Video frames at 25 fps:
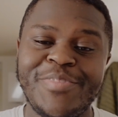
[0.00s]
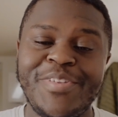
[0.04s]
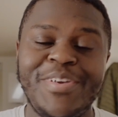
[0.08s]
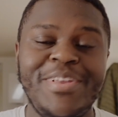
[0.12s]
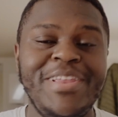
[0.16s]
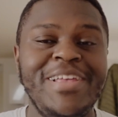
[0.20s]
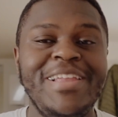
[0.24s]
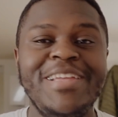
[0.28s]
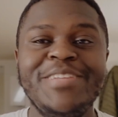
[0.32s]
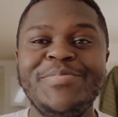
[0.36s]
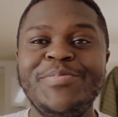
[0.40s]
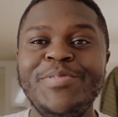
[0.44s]

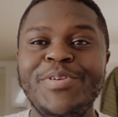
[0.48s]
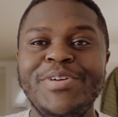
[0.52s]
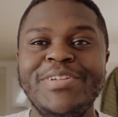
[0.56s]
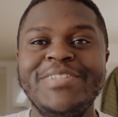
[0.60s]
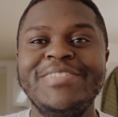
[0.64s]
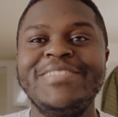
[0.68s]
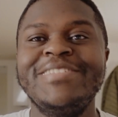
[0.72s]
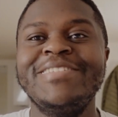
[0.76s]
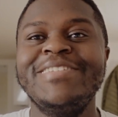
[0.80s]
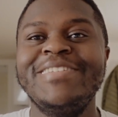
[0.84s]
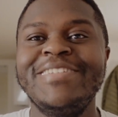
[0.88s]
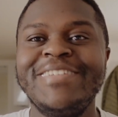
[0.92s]
let's be
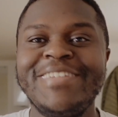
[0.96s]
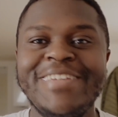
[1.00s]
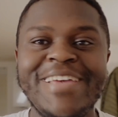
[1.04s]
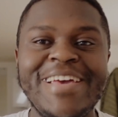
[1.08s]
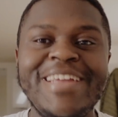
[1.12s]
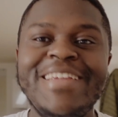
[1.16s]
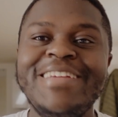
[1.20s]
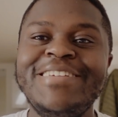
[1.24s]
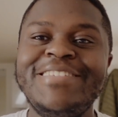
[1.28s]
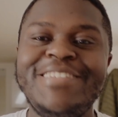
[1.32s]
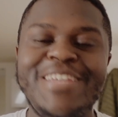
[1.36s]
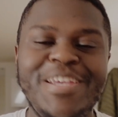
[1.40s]
honest,
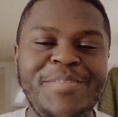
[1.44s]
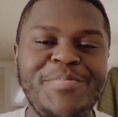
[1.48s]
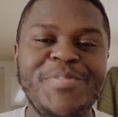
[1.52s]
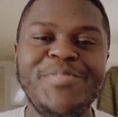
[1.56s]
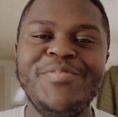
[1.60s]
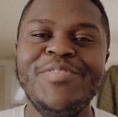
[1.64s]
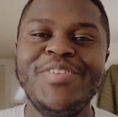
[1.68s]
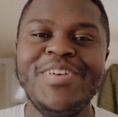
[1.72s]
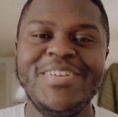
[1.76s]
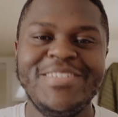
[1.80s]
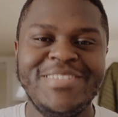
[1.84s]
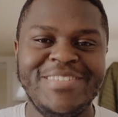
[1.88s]
getting a cheaper
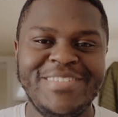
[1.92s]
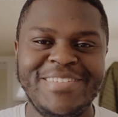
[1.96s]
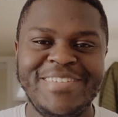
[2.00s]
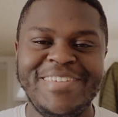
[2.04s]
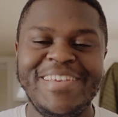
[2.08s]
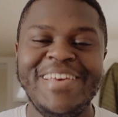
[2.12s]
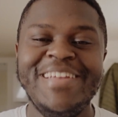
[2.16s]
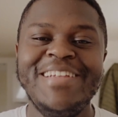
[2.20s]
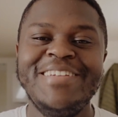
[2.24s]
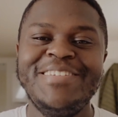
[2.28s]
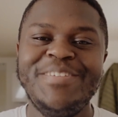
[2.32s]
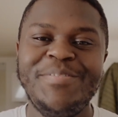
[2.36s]

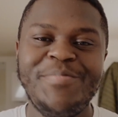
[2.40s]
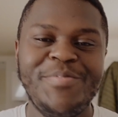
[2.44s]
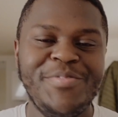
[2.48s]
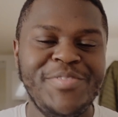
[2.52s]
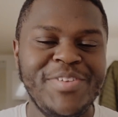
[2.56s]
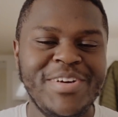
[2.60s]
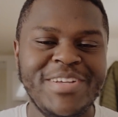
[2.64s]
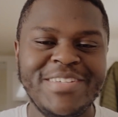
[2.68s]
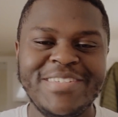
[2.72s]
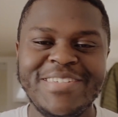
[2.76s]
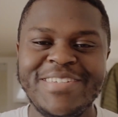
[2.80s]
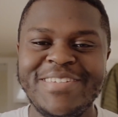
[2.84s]

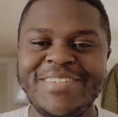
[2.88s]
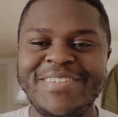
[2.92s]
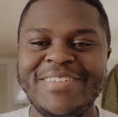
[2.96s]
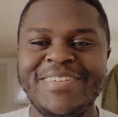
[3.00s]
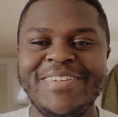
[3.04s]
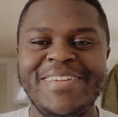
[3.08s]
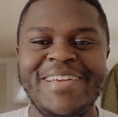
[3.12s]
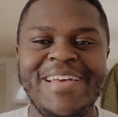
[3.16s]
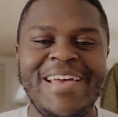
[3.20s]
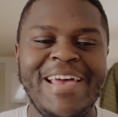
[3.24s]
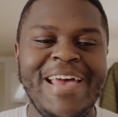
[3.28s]
version.